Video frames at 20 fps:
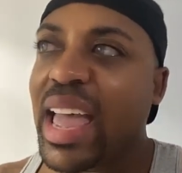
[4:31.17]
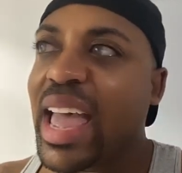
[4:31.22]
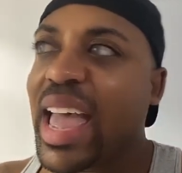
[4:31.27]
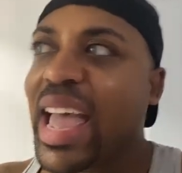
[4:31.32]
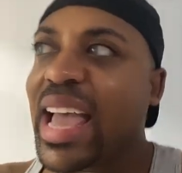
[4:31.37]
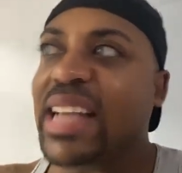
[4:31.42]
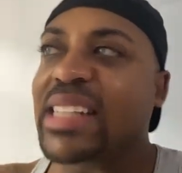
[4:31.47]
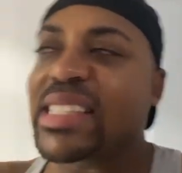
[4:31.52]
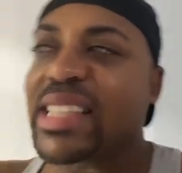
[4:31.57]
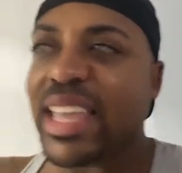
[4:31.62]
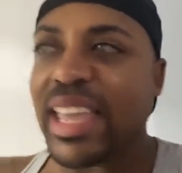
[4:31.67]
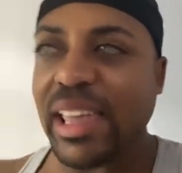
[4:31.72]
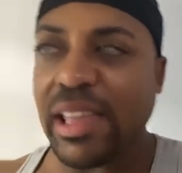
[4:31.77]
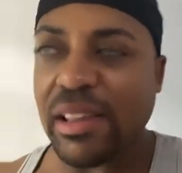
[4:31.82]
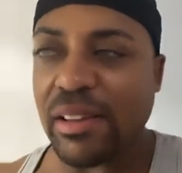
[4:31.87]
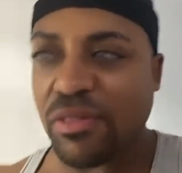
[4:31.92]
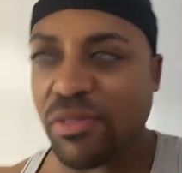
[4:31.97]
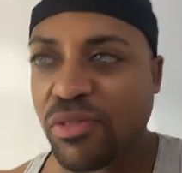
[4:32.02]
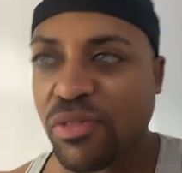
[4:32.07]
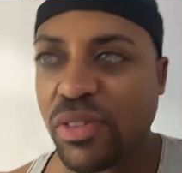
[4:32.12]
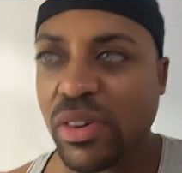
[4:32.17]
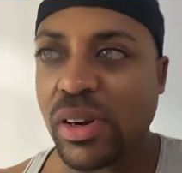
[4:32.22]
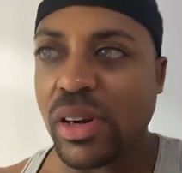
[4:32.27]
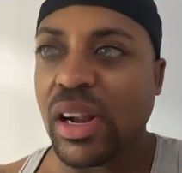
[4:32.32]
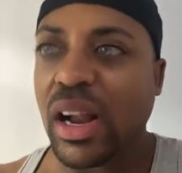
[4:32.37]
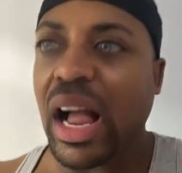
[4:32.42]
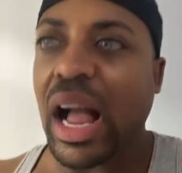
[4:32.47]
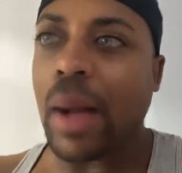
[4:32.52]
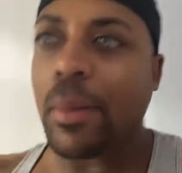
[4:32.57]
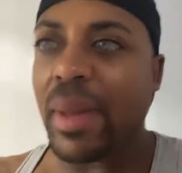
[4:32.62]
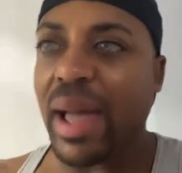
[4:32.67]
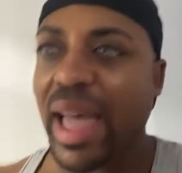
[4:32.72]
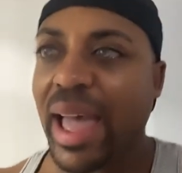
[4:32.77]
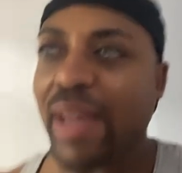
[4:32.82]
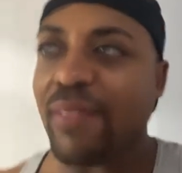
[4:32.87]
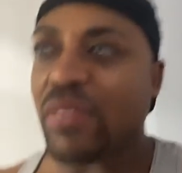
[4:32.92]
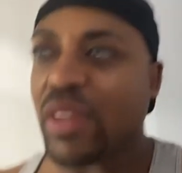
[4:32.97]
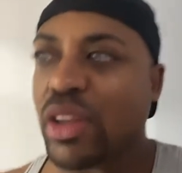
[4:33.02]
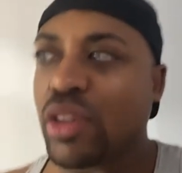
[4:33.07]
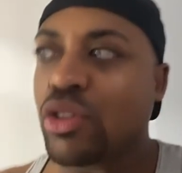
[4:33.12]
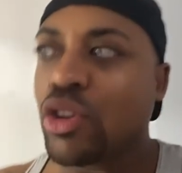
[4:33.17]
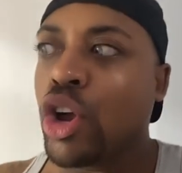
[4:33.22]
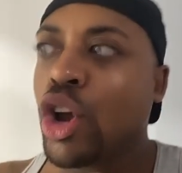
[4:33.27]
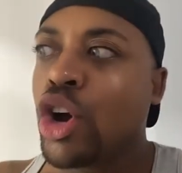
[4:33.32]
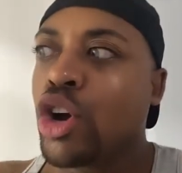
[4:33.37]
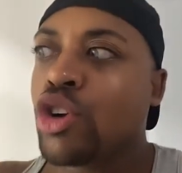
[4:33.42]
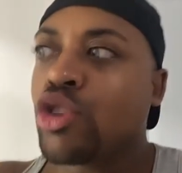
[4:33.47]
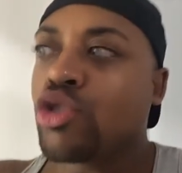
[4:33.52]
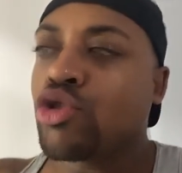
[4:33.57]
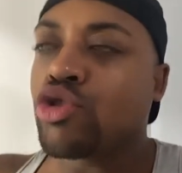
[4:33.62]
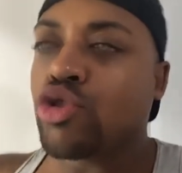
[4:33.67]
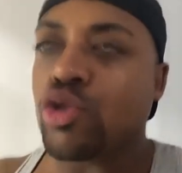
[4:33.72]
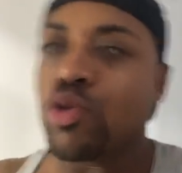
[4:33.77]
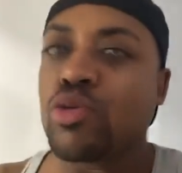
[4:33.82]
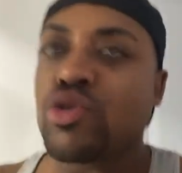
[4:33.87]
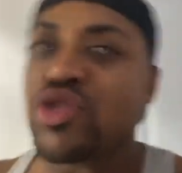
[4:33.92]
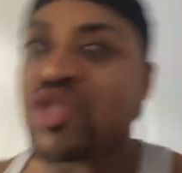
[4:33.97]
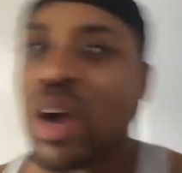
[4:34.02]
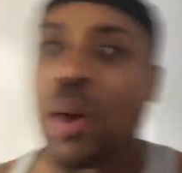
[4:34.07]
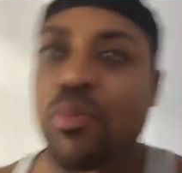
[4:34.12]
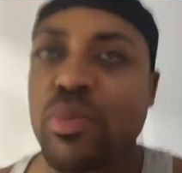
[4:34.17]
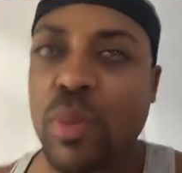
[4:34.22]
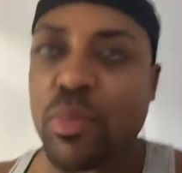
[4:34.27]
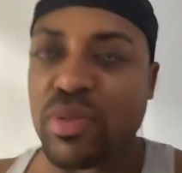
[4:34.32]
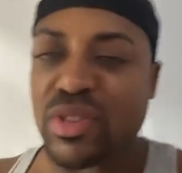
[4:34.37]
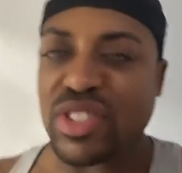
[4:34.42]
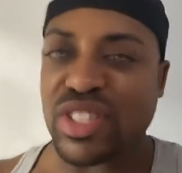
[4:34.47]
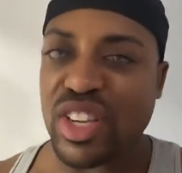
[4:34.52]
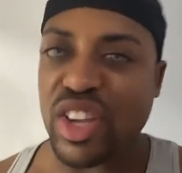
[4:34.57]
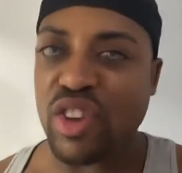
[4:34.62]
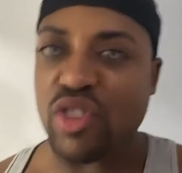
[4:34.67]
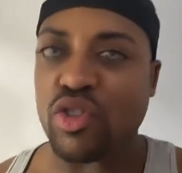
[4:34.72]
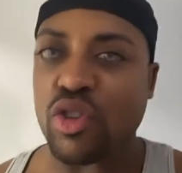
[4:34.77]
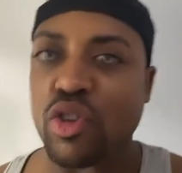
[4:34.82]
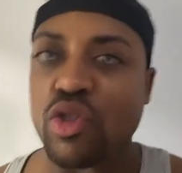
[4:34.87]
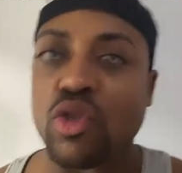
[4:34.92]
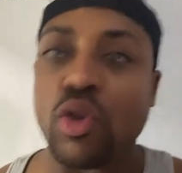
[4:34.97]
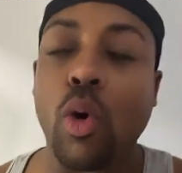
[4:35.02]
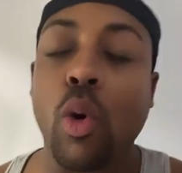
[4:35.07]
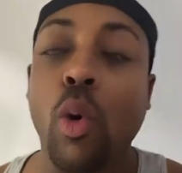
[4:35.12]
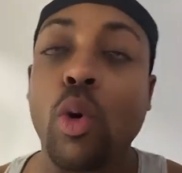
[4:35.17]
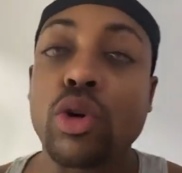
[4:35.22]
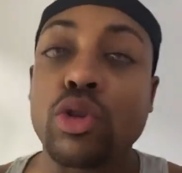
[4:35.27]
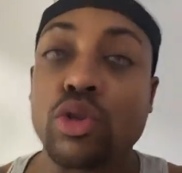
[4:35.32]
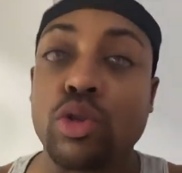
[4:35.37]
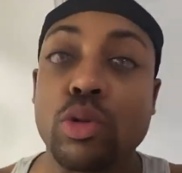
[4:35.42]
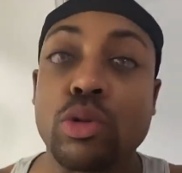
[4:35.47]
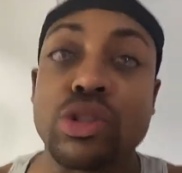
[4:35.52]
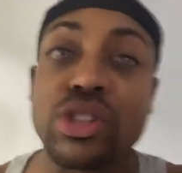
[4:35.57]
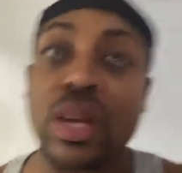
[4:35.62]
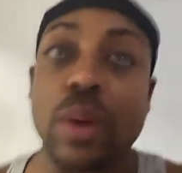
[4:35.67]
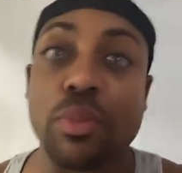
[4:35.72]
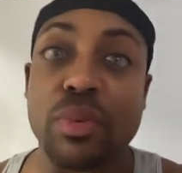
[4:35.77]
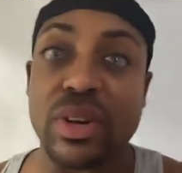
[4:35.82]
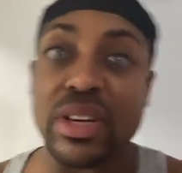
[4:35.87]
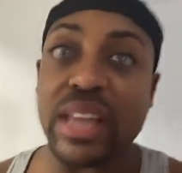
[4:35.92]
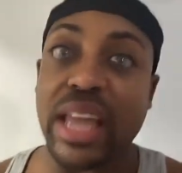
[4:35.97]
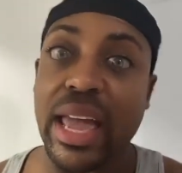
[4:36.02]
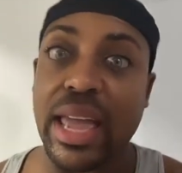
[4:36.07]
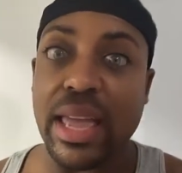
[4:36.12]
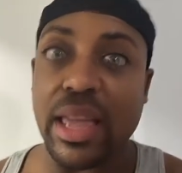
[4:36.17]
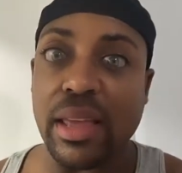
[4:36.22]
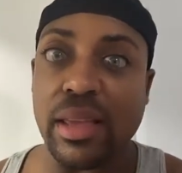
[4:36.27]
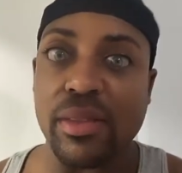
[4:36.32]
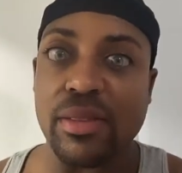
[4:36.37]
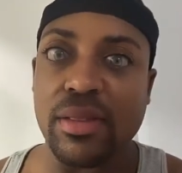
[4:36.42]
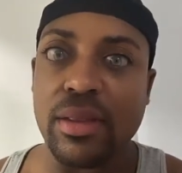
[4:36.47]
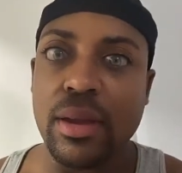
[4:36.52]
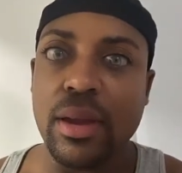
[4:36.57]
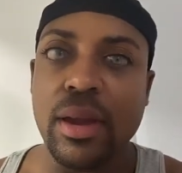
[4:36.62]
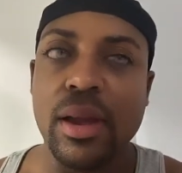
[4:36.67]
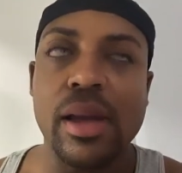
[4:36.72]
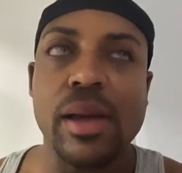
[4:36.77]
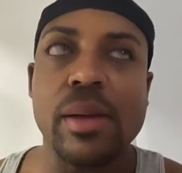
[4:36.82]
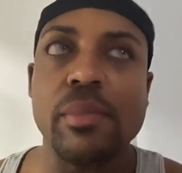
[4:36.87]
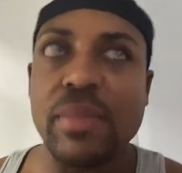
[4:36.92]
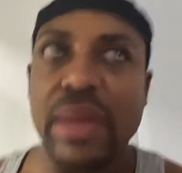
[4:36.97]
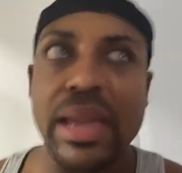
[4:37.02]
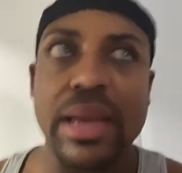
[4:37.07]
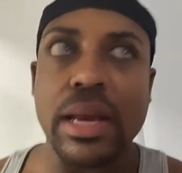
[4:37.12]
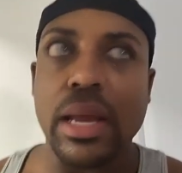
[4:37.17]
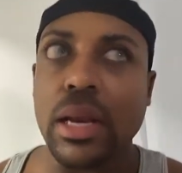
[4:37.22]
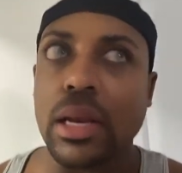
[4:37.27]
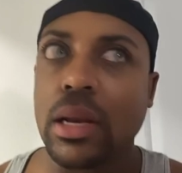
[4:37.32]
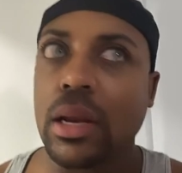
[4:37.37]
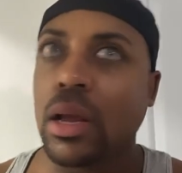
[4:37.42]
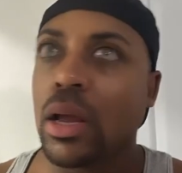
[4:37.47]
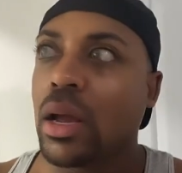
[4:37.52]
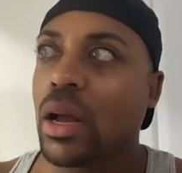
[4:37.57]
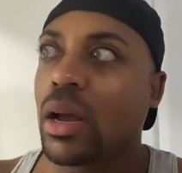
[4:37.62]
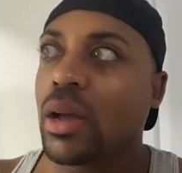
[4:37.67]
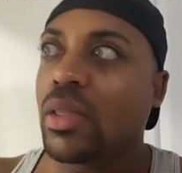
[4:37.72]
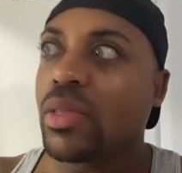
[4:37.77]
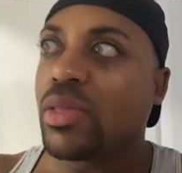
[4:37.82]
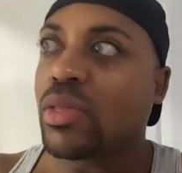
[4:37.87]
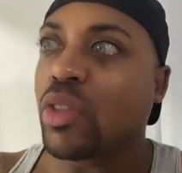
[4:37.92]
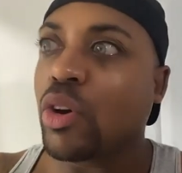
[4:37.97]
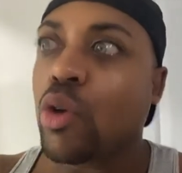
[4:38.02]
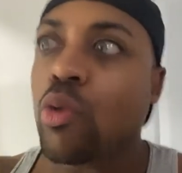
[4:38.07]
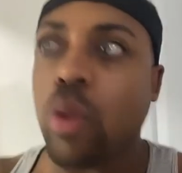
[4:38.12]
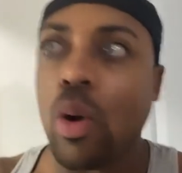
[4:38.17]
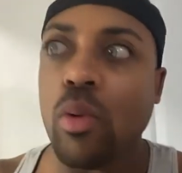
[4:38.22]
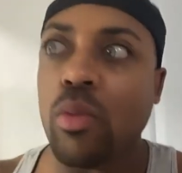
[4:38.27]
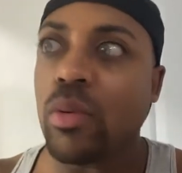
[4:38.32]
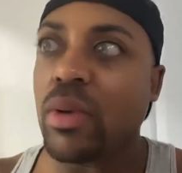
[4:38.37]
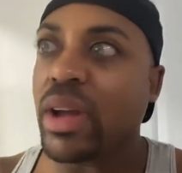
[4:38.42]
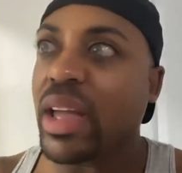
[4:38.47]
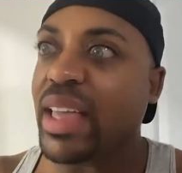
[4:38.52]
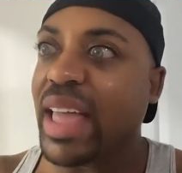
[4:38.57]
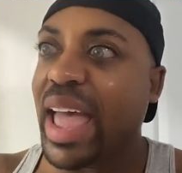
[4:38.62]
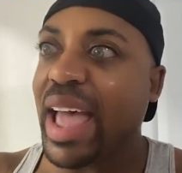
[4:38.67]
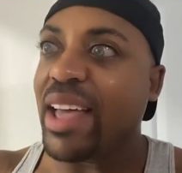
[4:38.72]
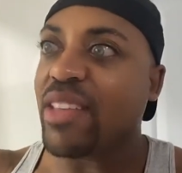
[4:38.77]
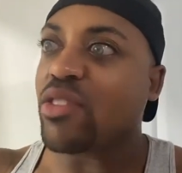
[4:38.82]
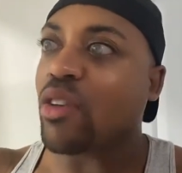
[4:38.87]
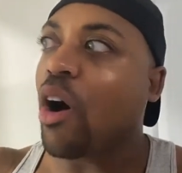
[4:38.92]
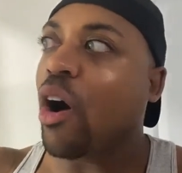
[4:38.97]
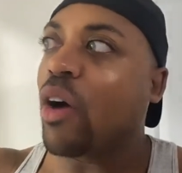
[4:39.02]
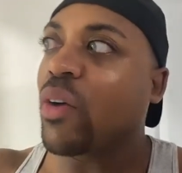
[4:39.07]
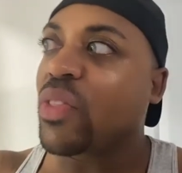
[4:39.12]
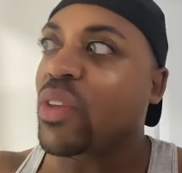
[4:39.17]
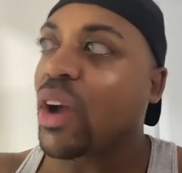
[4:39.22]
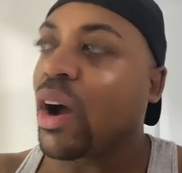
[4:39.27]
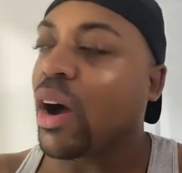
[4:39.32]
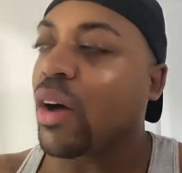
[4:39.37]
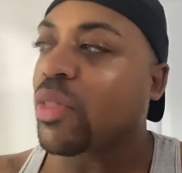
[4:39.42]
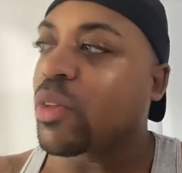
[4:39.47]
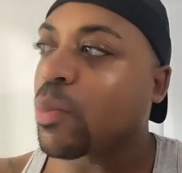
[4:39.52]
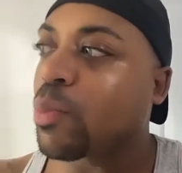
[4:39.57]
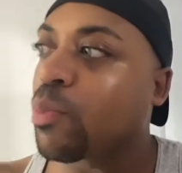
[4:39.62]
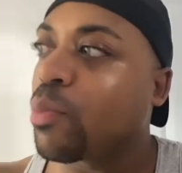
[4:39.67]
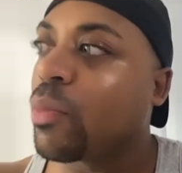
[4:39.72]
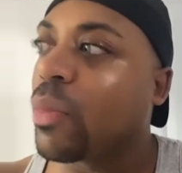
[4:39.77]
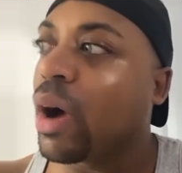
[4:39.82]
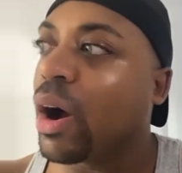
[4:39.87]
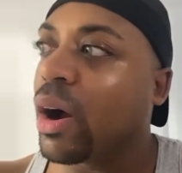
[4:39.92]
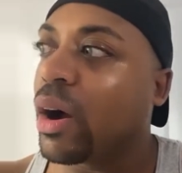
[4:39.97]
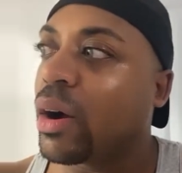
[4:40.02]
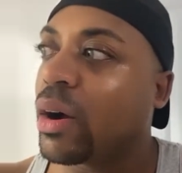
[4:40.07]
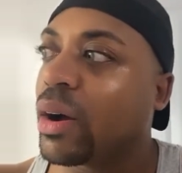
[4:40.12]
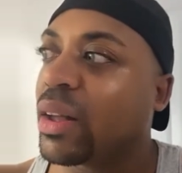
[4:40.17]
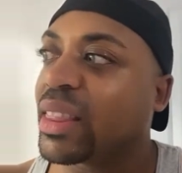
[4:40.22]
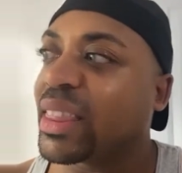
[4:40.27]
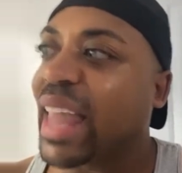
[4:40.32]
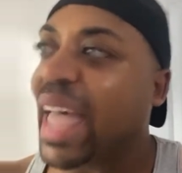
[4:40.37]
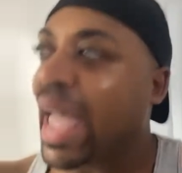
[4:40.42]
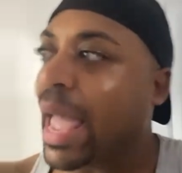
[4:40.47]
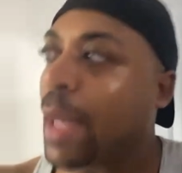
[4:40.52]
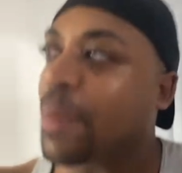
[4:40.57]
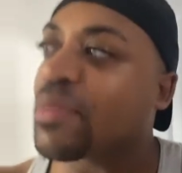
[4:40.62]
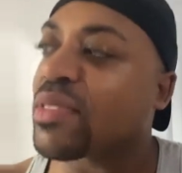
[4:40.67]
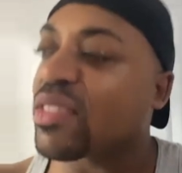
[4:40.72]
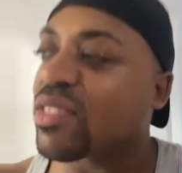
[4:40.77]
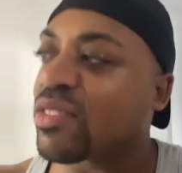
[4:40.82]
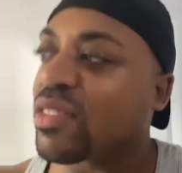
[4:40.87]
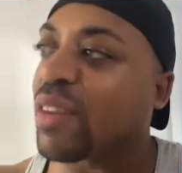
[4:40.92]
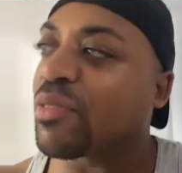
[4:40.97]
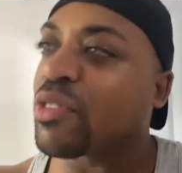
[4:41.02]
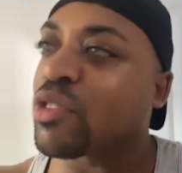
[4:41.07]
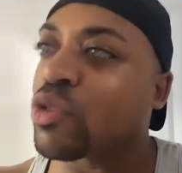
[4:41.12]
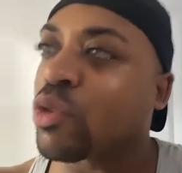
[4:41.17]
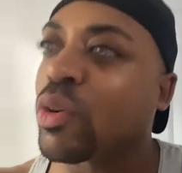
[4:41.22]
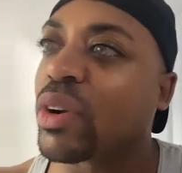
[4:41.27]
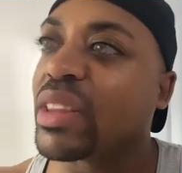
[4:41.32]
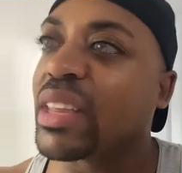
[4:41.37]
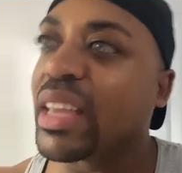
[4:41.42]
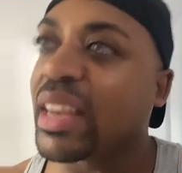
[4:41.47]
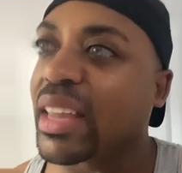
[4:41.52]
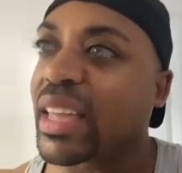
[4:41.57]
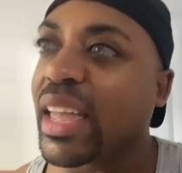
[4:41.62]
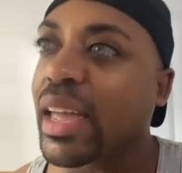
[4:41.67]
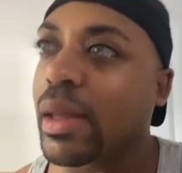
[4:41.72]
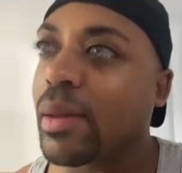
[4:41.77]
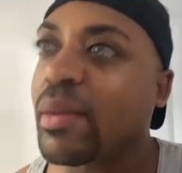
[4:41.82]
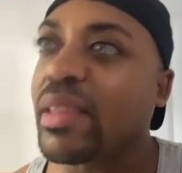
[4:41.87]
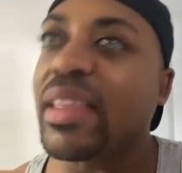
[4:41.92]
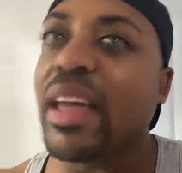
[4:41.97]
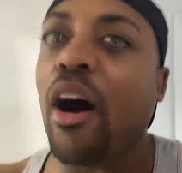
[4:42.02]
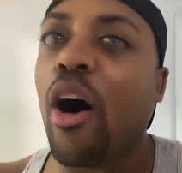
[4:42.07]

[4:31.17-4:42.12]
as if I'm having 2 separate procedures on 2 separate days, meaning the quote has all the other labs and stuff that you're going to need to get.